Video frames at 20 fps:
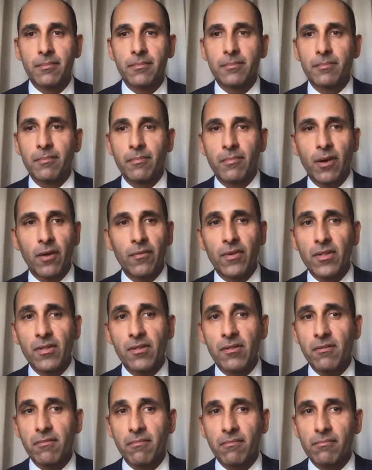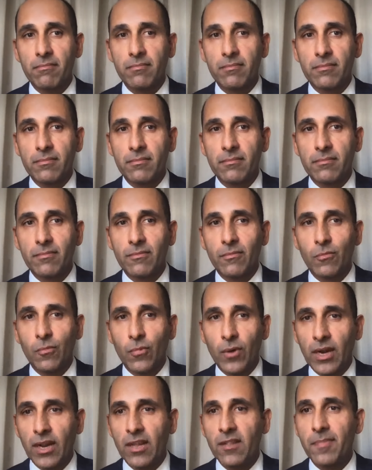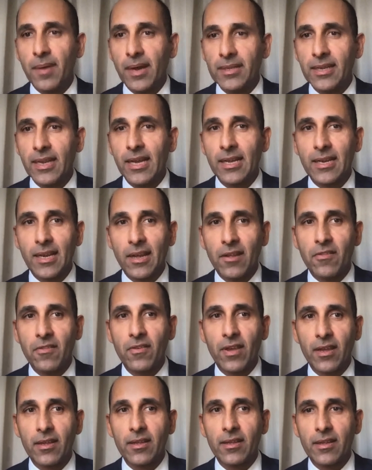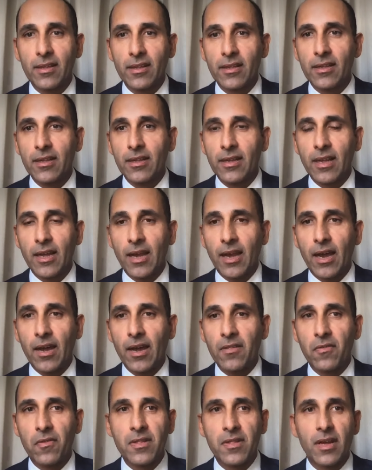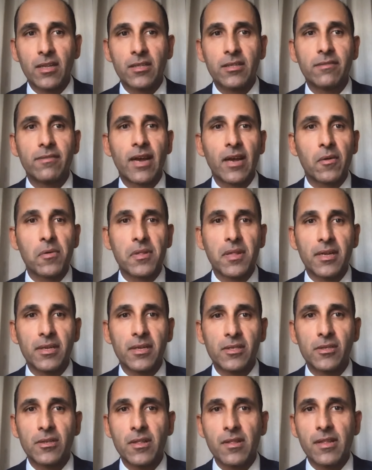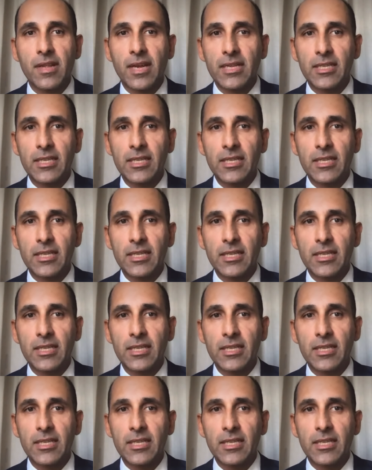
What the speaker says: Profits will expand again next year as a result of acquisitions and